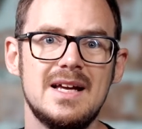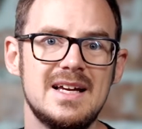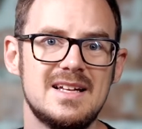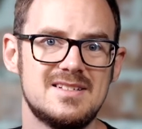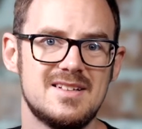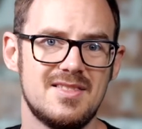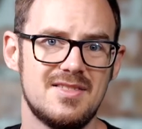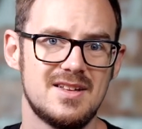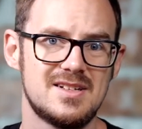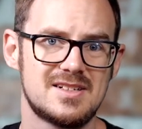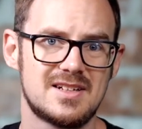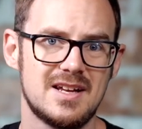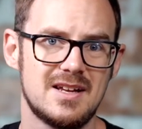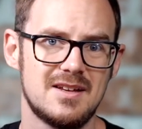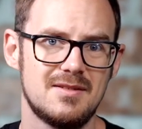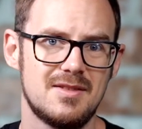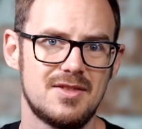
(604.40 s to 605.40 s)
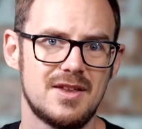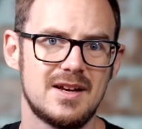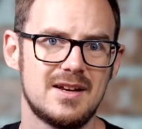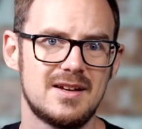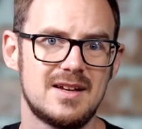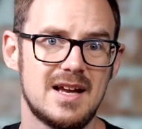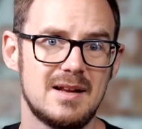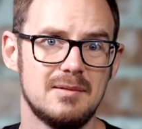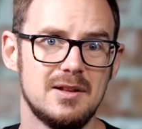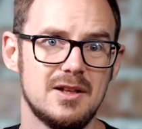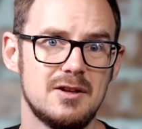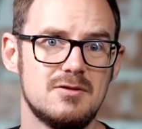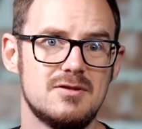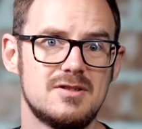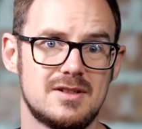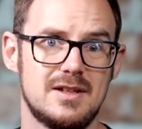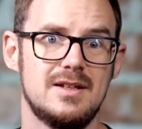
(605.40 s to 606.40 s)
is that this thing came
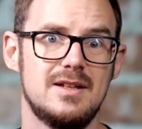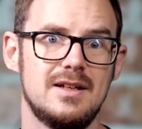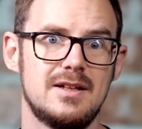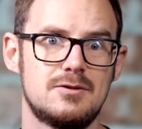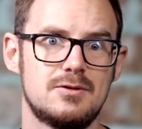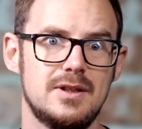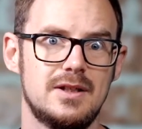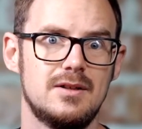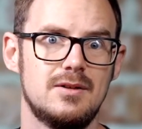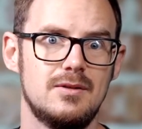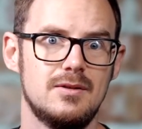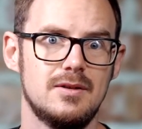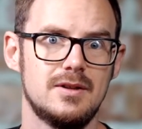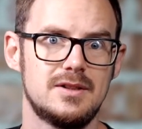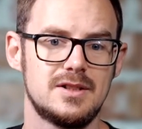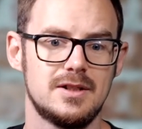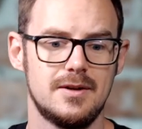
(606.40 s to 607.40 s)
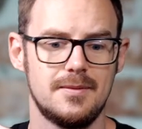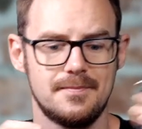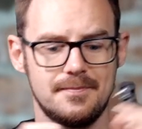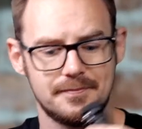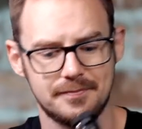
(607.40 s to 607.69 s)
loose like literally all the time.